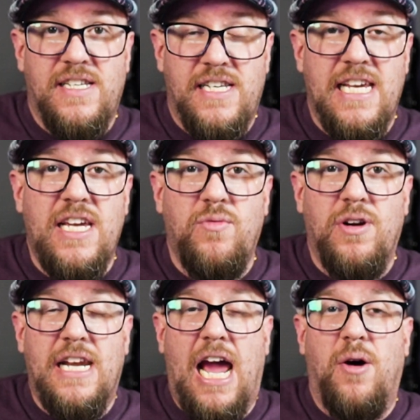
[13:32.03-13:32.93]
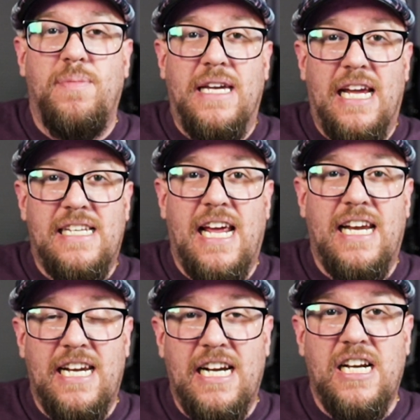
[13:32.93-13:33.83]
D would now be a
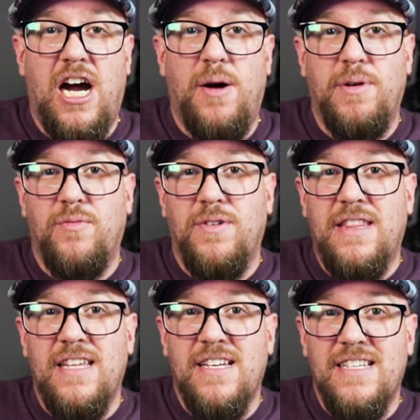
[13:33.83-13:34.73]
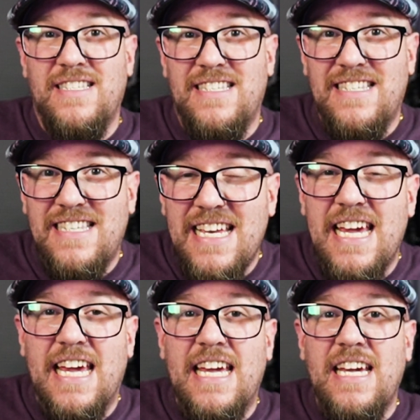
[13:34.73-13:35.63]
tenant in common with
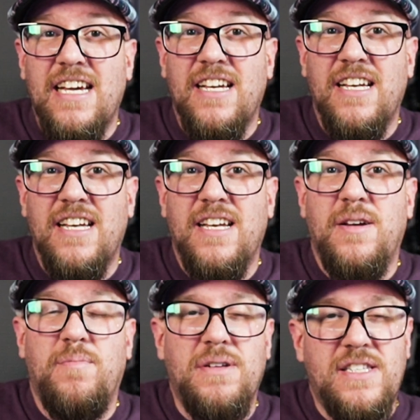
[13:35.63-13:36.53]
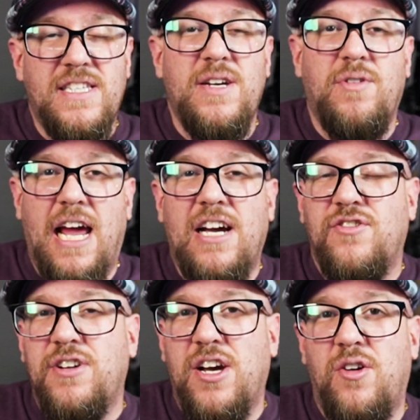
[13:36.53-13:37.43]
C, but C would
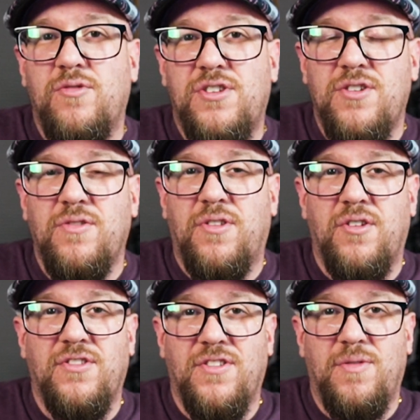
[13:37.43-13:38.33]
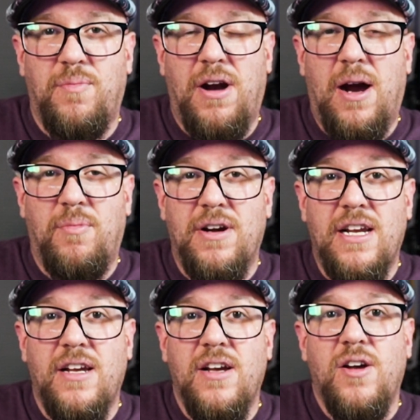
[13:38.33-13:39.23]
actually own 2/3 of the
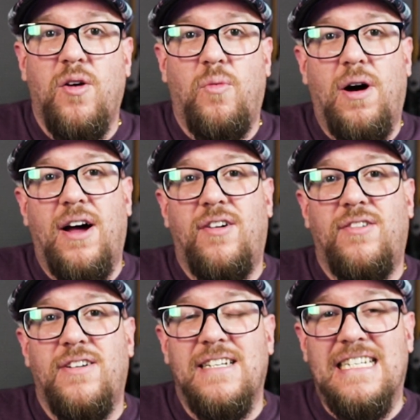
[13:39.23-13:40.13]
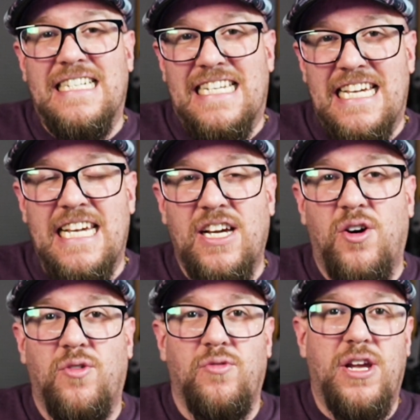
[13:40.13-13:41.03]
property, while D
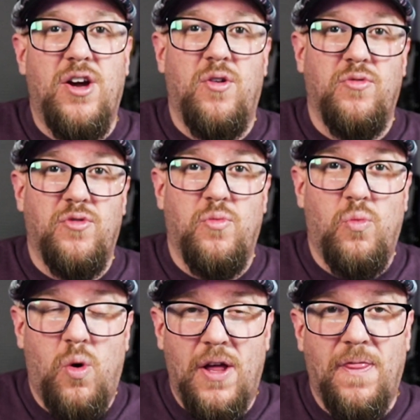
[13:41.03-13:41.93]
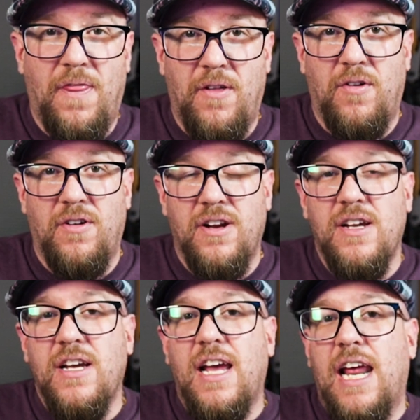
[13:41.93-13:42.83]
only owned 1/3.
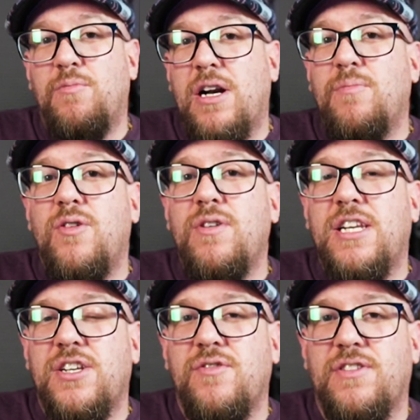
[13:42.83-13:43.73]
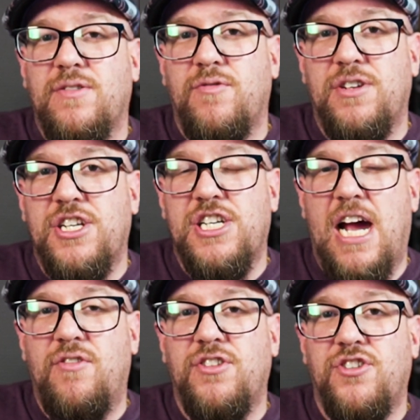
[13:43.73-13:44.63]
And what I'm going to do is I'm going to
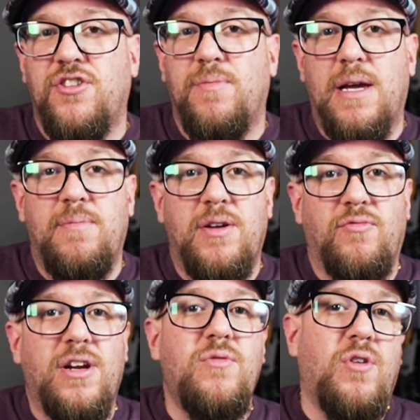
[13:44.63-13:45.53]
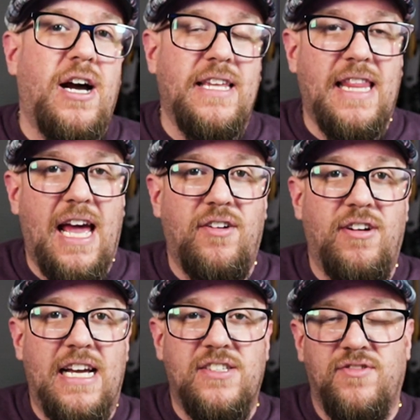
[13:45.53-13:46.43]
challenge you to maybe rewind that
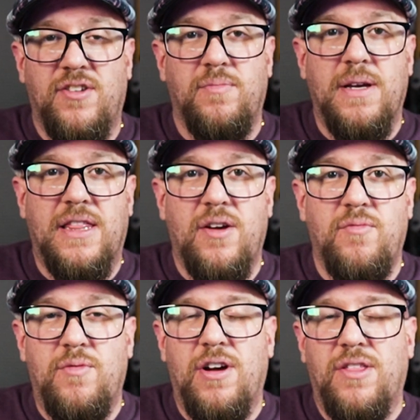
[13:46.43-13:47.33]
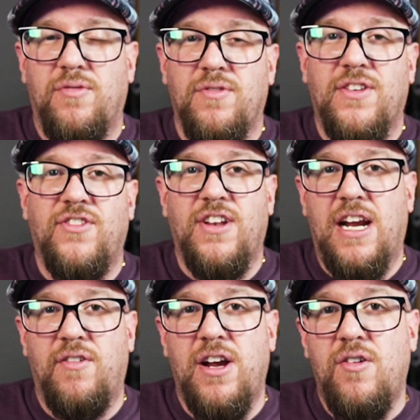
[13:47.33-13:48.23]
last little bit that we went through the
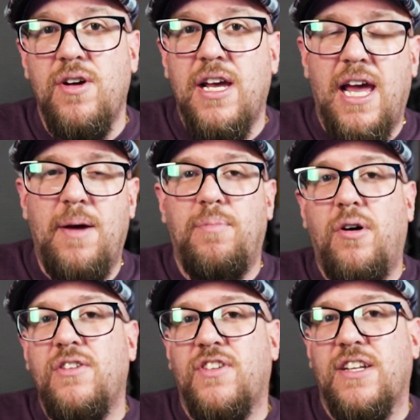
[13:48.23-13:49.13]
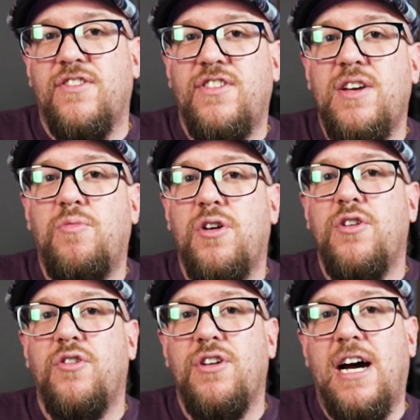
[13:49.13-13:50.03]
scenario and pause it and see where
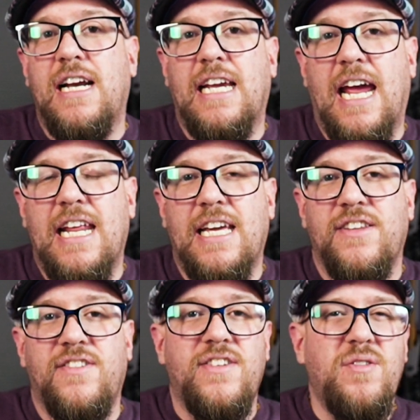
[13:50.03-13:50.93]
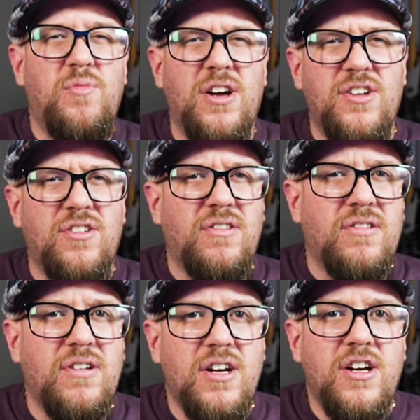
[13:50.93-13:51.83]
you're not getting it. See what
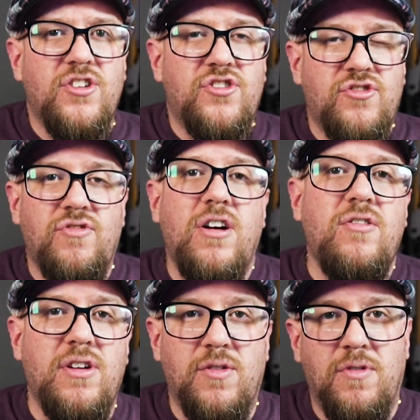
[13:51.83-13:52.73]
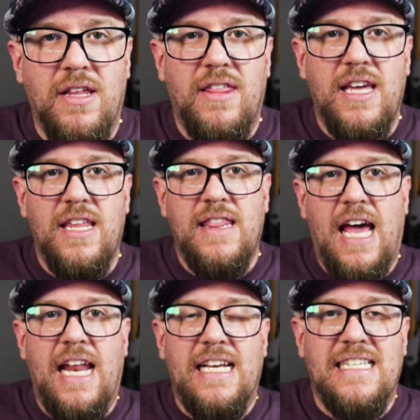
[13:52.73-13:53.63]
you're struggling with in
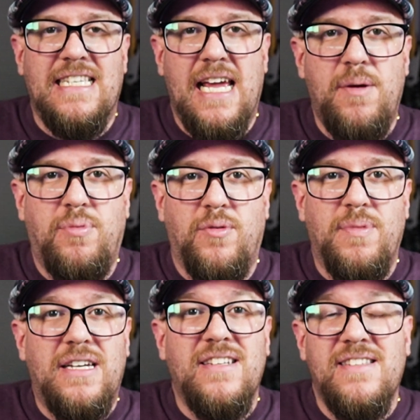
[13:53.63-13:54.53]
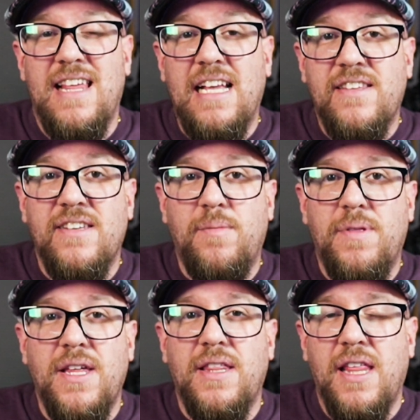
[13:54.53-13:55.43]
that example, because that's
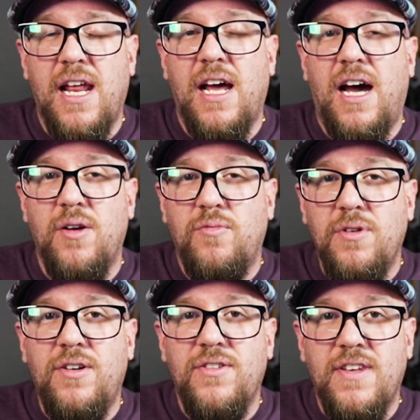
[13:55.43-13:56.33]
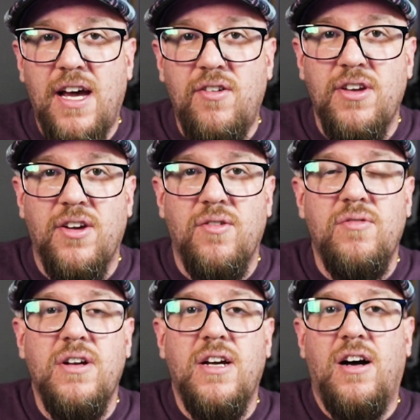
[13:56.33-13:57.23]
something that I will tell
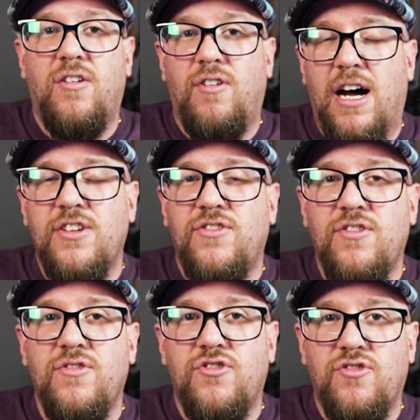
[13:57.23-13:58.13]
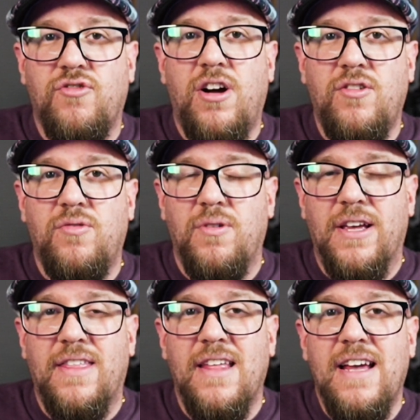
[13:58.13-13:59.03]
you a lot of students struggle
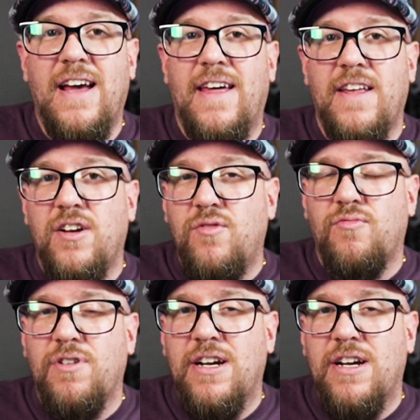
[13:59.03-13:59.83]
with, and they don't